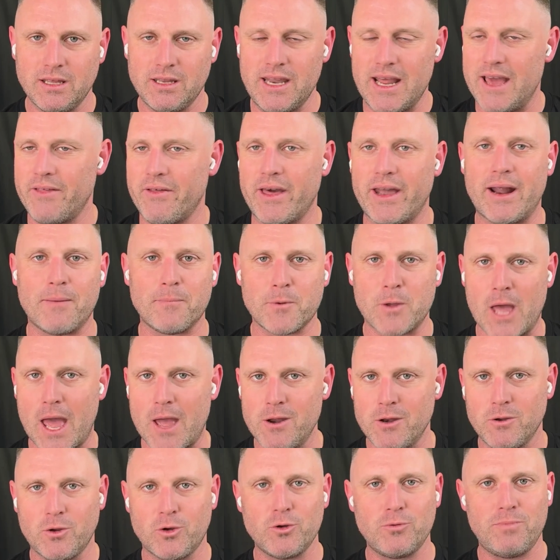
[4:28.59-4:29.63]
And now that
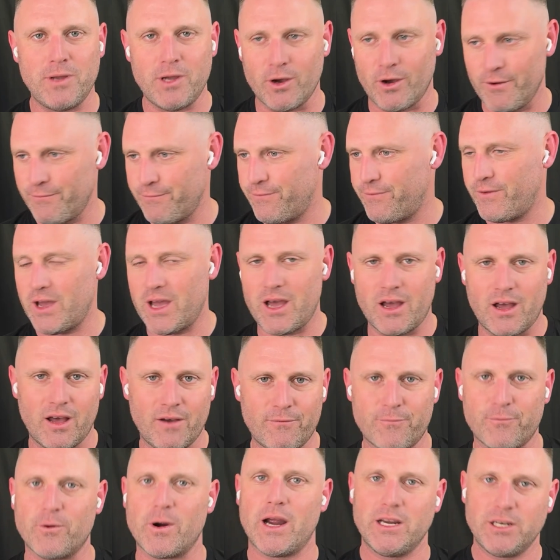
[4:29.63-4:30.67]
upgrade could be off
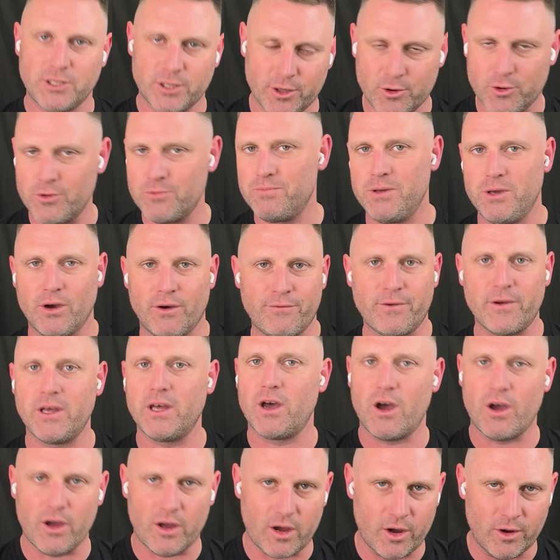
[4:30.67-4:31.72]
Fraser, could be off
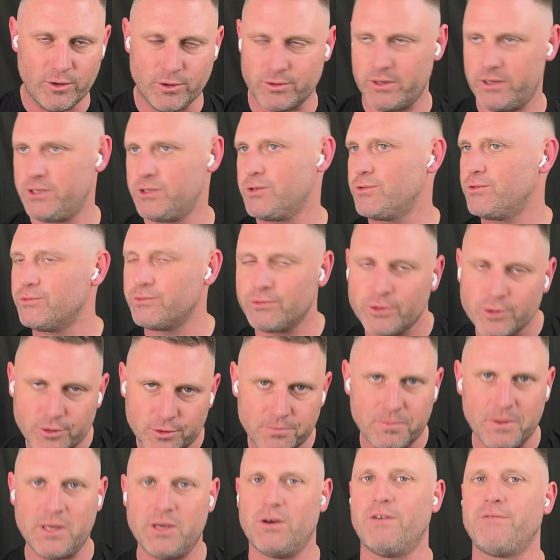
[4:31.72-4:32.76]
O'Driscoll,
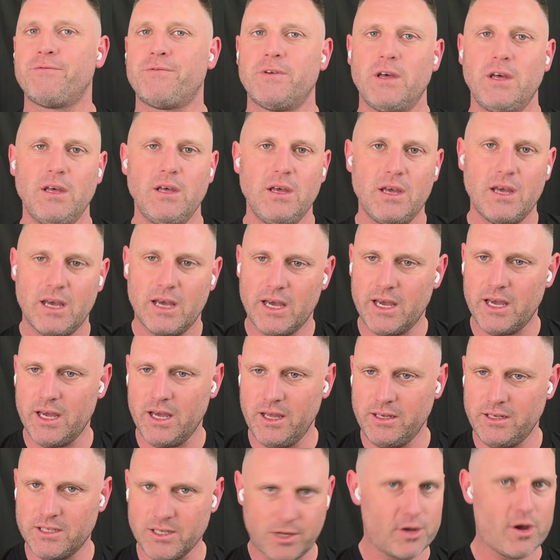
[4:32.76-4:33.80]
could be off
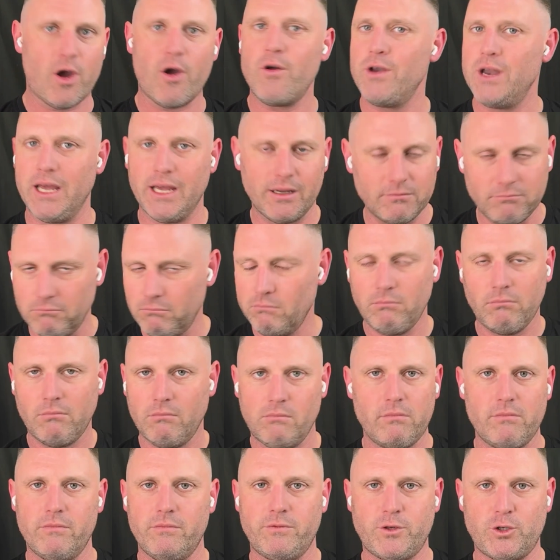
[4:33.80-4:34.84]
De Koning.
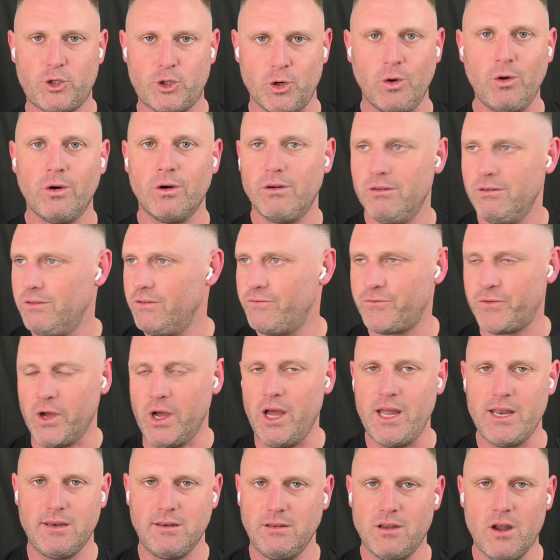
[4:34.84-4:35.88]
Sure.
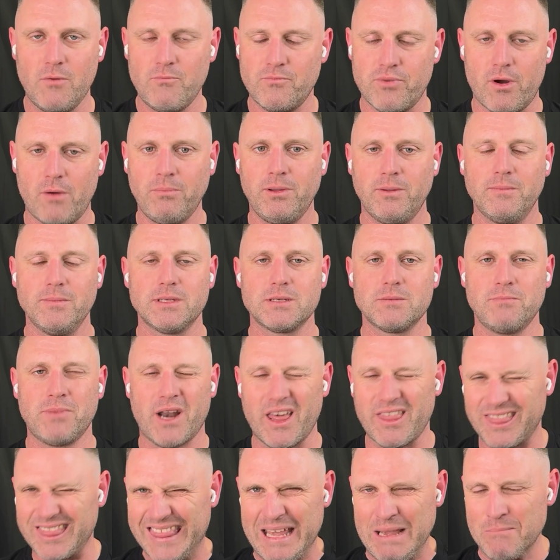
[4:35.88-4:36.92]
Fine, no problems. But
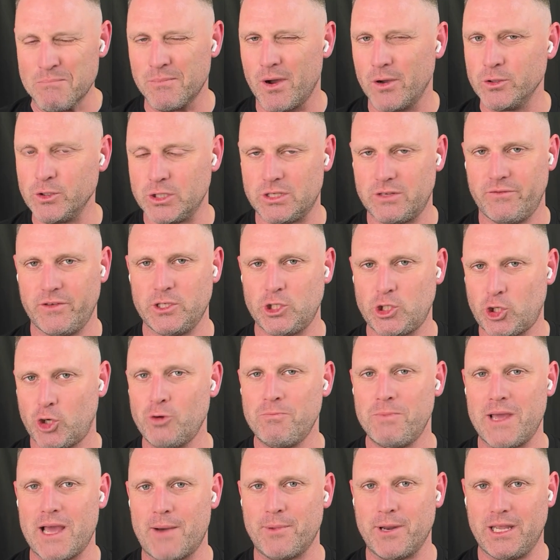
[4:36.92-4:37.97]
I think most of us
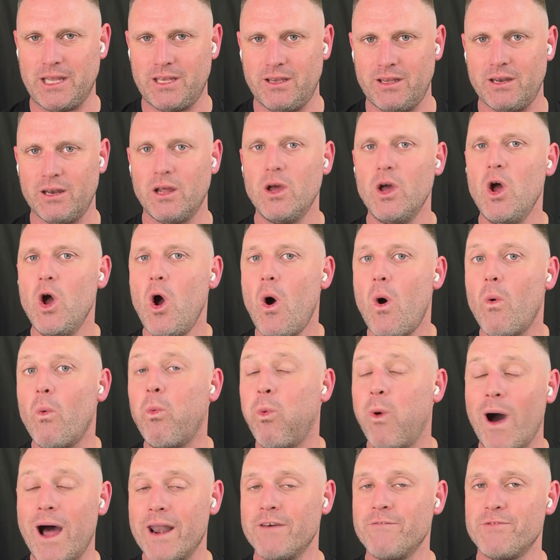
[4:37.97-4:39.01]
should be able to hit
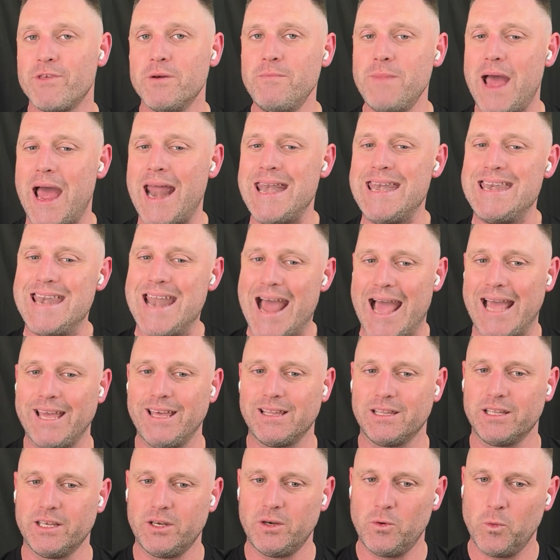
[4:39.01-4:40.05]
one of them and
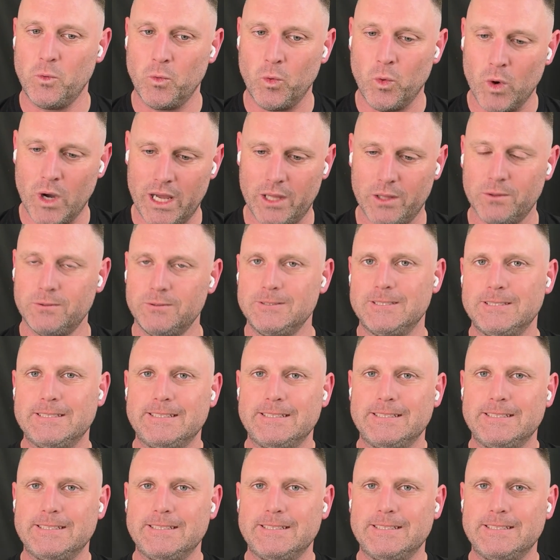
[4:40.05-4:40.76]
nail it well.